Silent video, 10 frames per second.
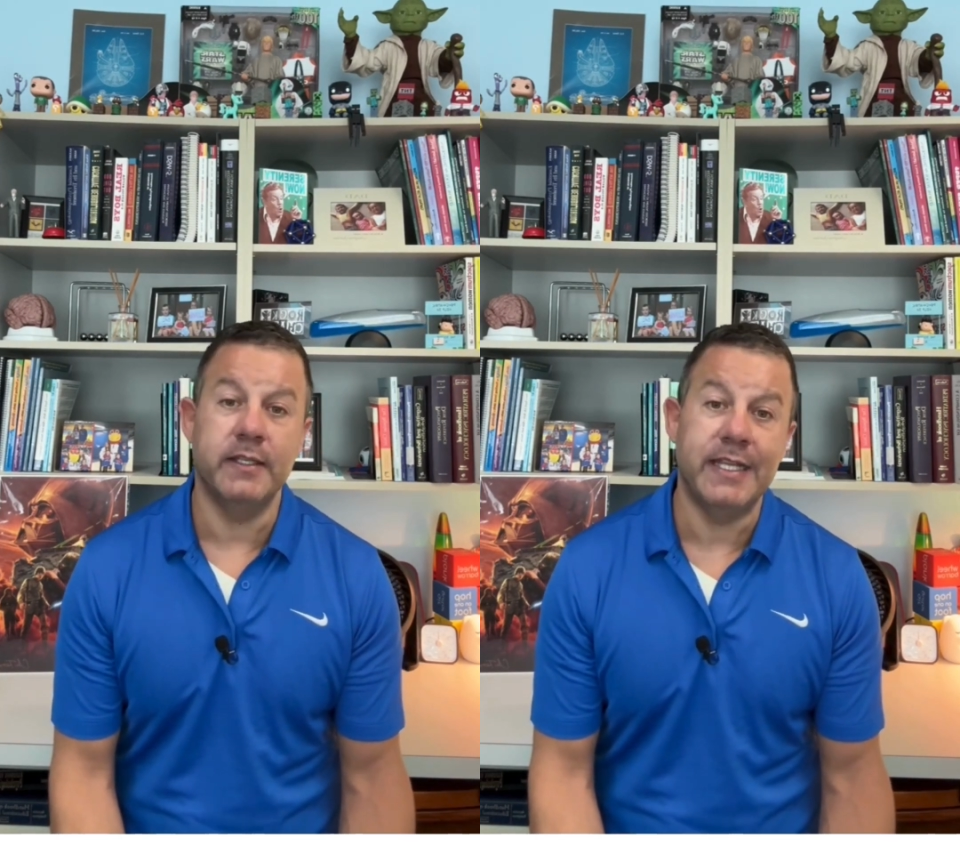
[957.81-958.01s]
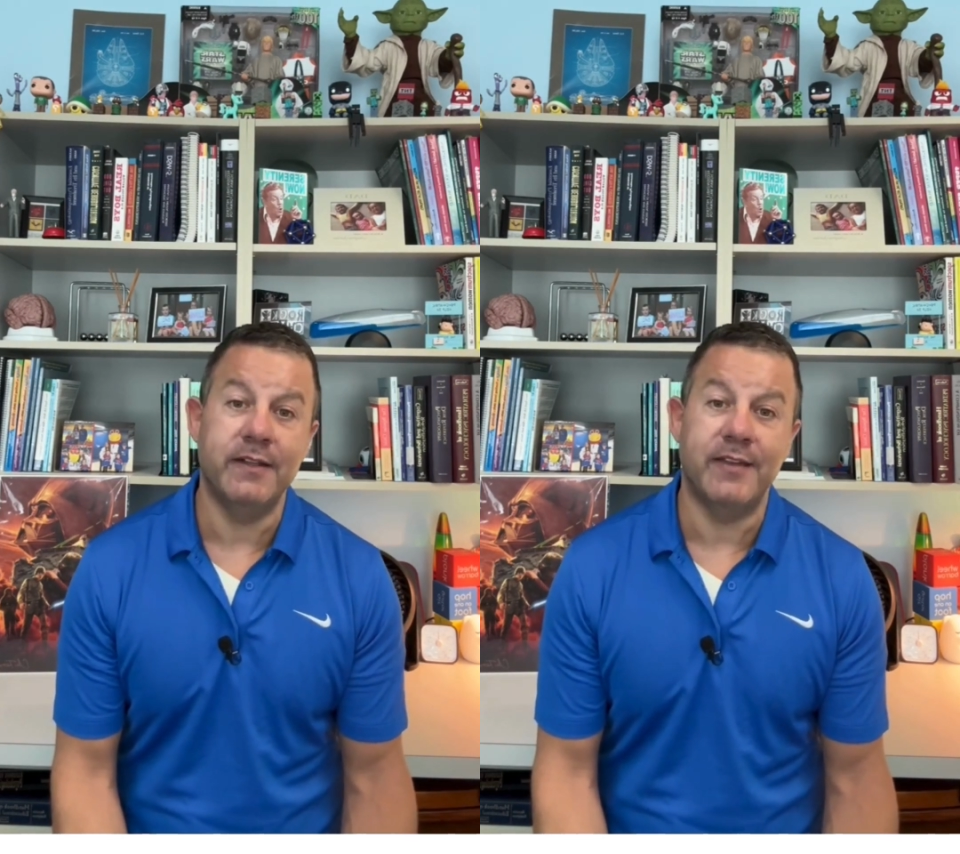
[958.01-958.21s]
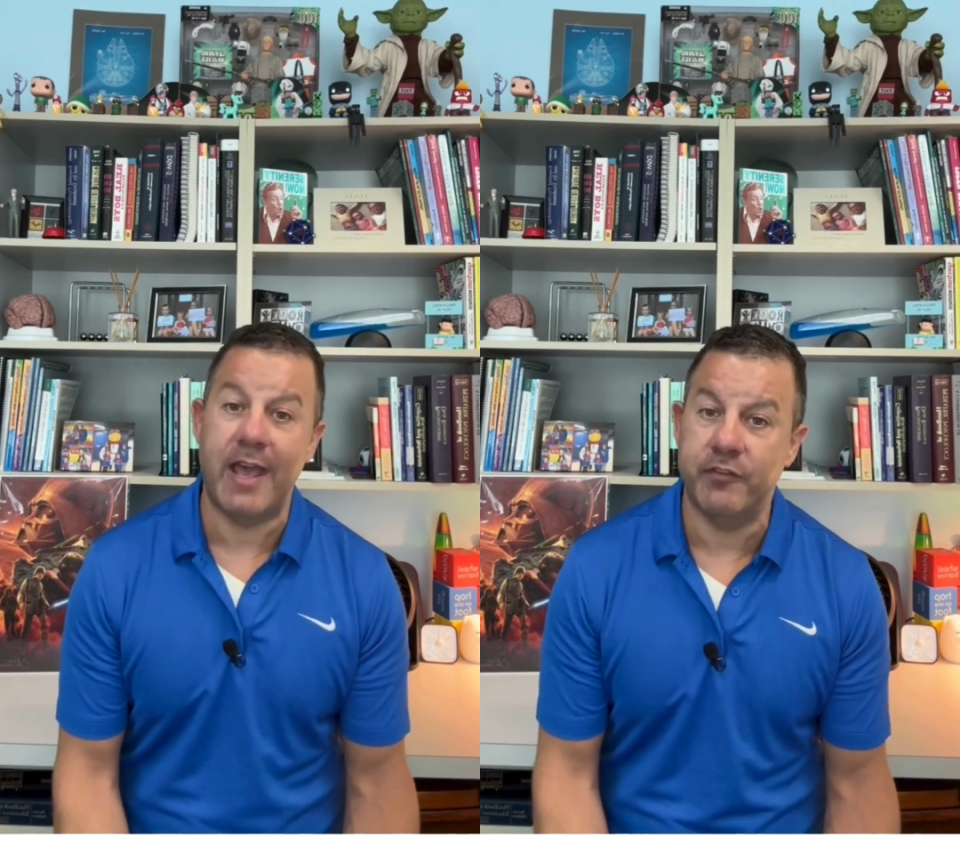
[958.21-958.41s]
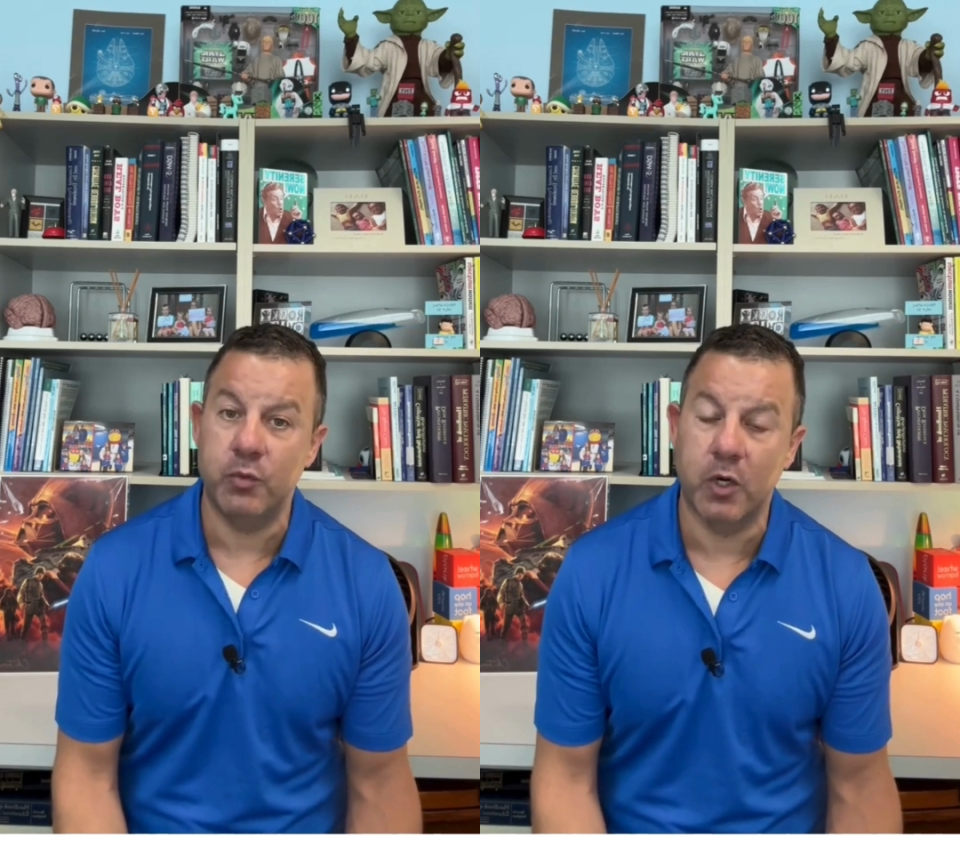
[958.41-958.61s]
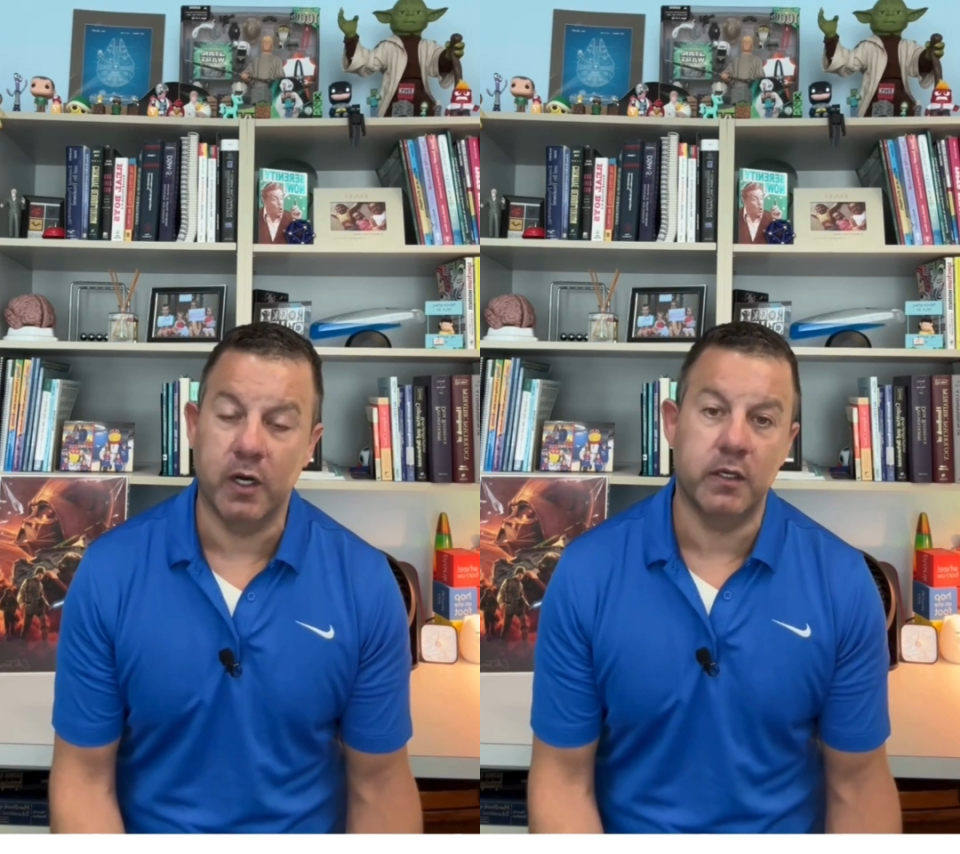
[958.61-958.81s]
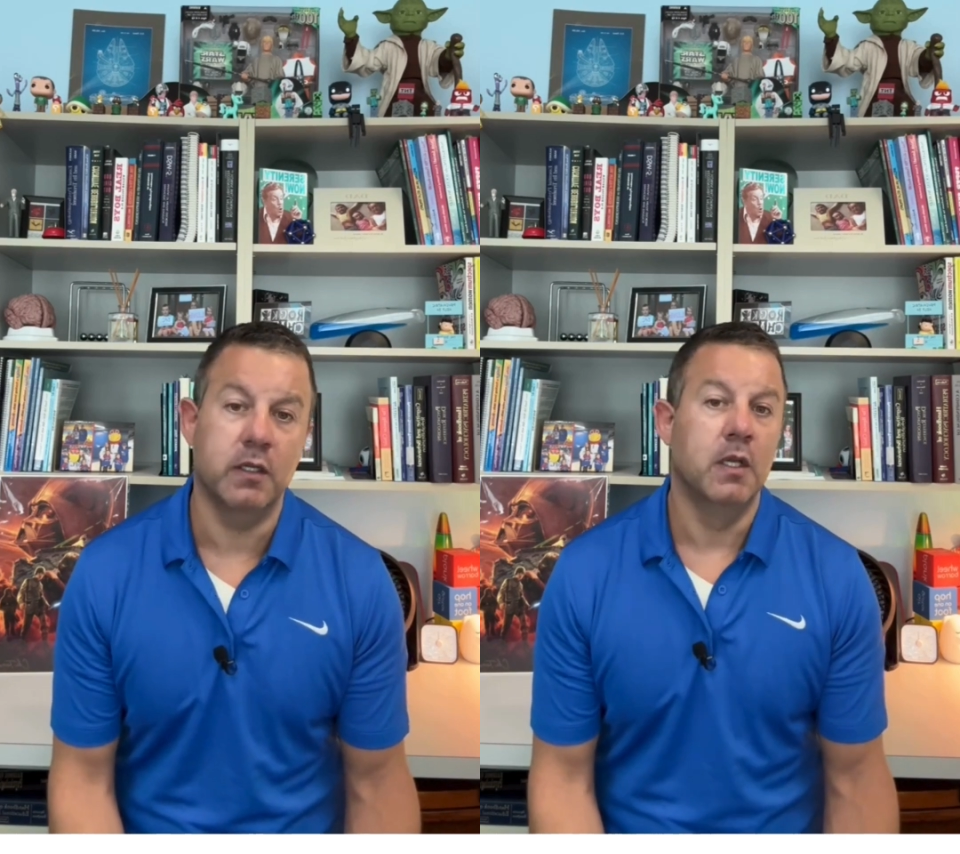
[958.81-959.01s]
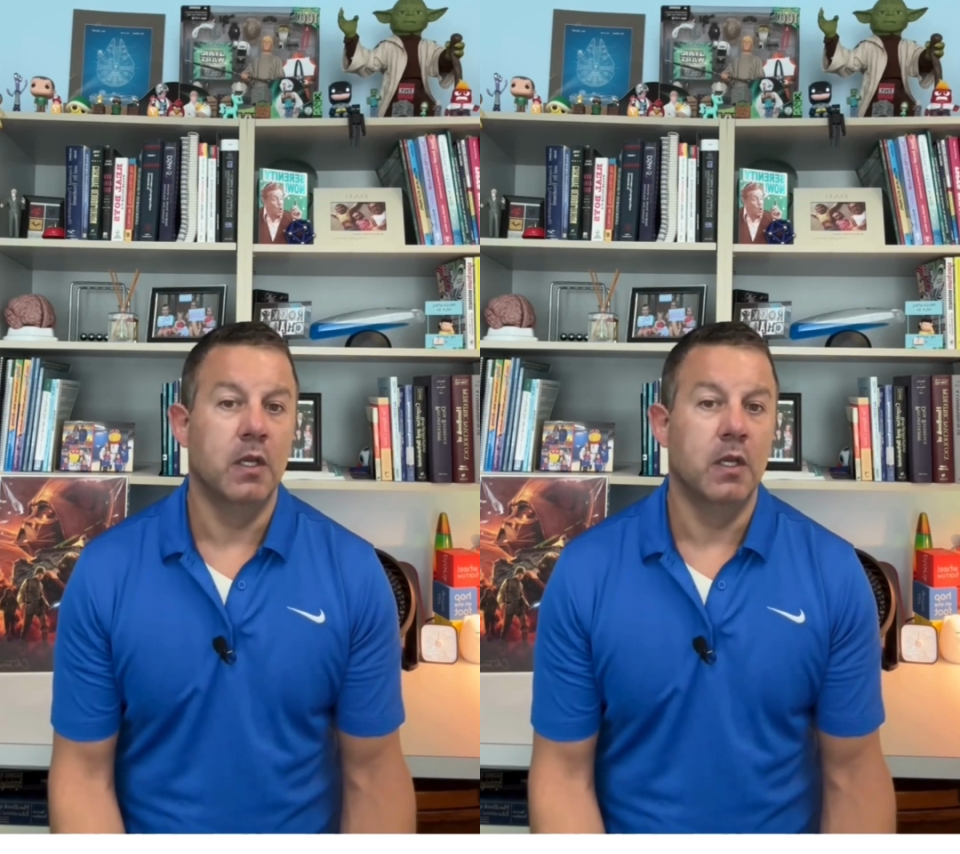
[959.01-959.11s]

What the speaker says: needs heavy work,